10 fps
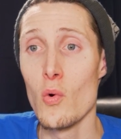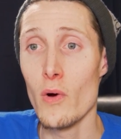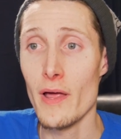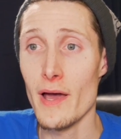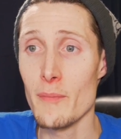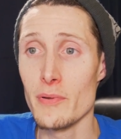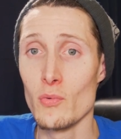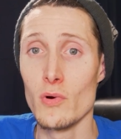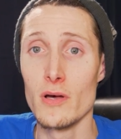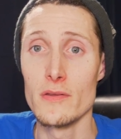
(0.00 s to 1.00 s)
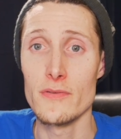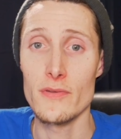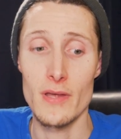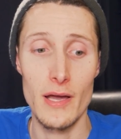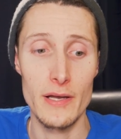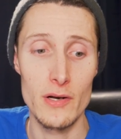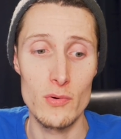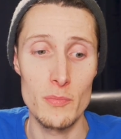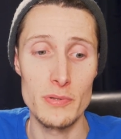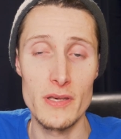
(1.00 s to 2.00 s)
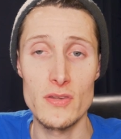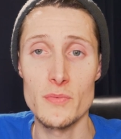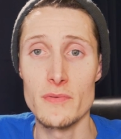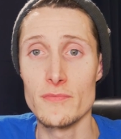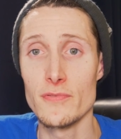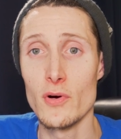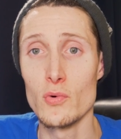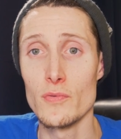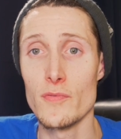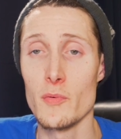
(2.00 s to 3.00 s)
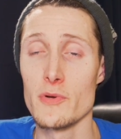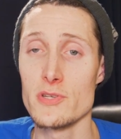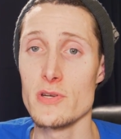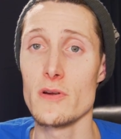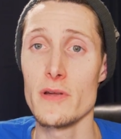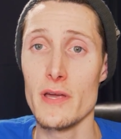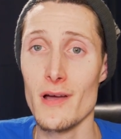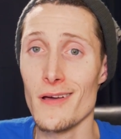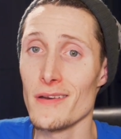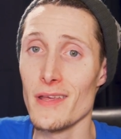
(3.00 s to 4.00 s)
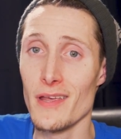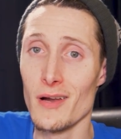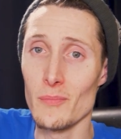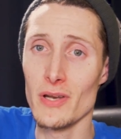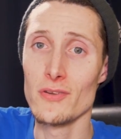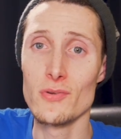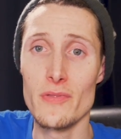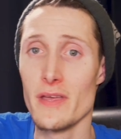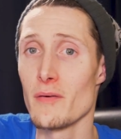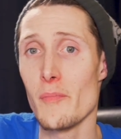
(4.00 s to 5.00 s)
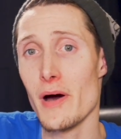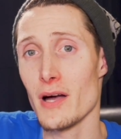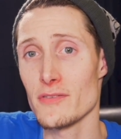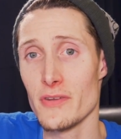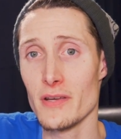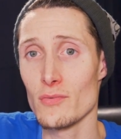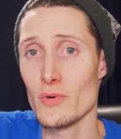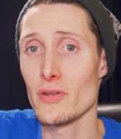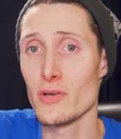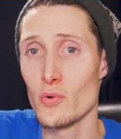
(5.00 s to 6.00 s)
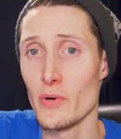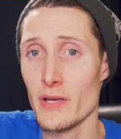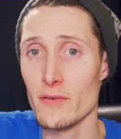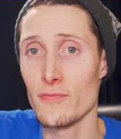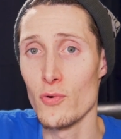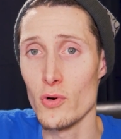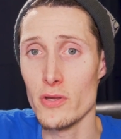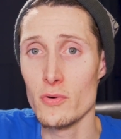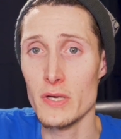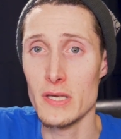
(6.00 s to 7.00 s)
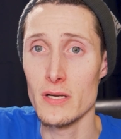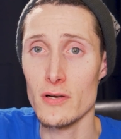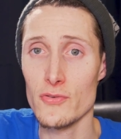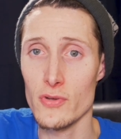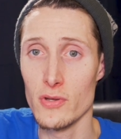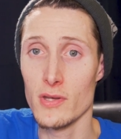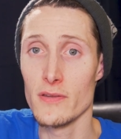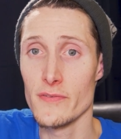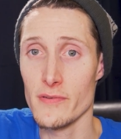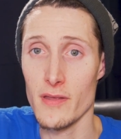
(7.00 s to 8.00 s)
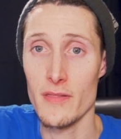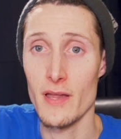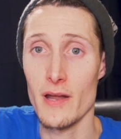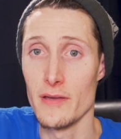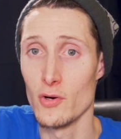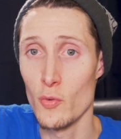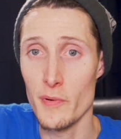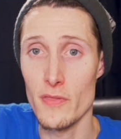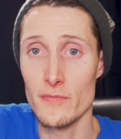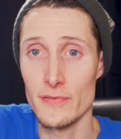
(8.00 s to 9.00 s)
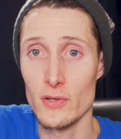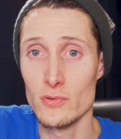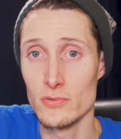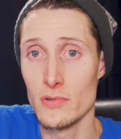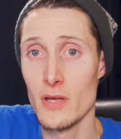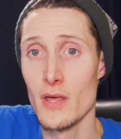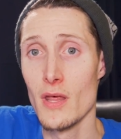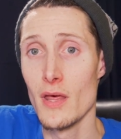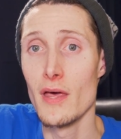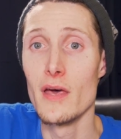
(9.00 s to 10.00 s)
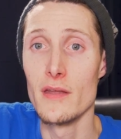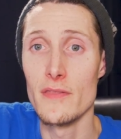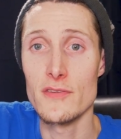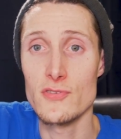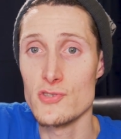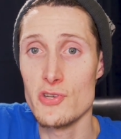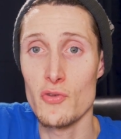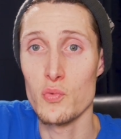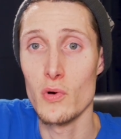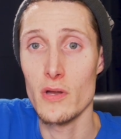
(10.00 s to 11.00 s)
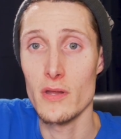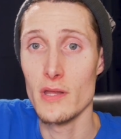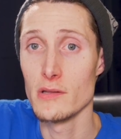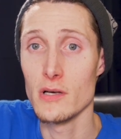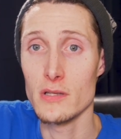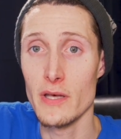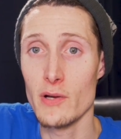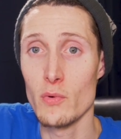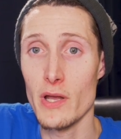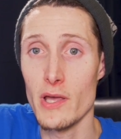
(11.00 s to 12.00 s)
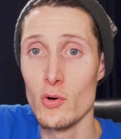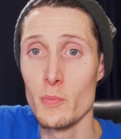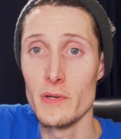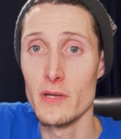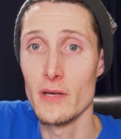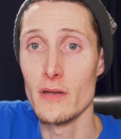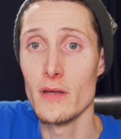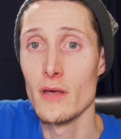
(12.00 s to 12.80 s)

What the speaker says: what happened was I got a replacement phone from Asurion, and I'm going to do the unboxing really quick for you here so you can see that I opened the phone and this is just what it looked like when I opened it.